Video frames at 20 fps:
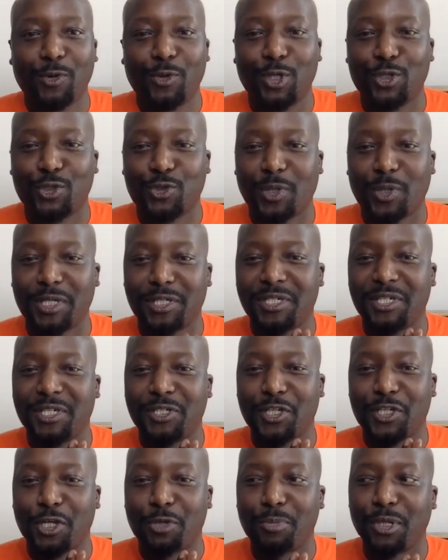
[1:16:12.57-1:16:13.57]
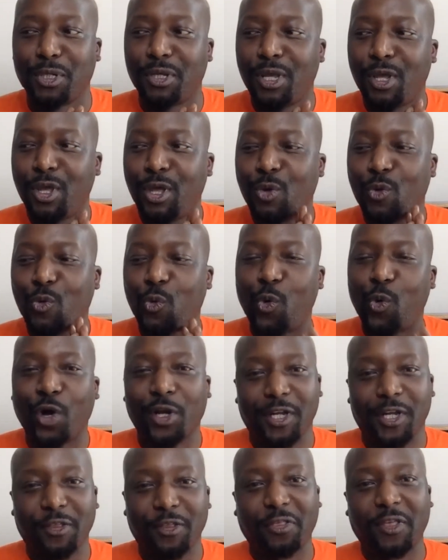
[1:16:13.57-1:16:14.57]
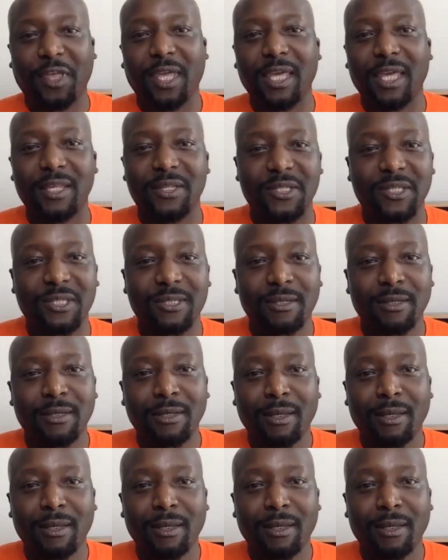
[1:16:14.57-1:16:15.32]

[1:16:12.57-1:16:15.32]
when you're trying to determine what a thing is,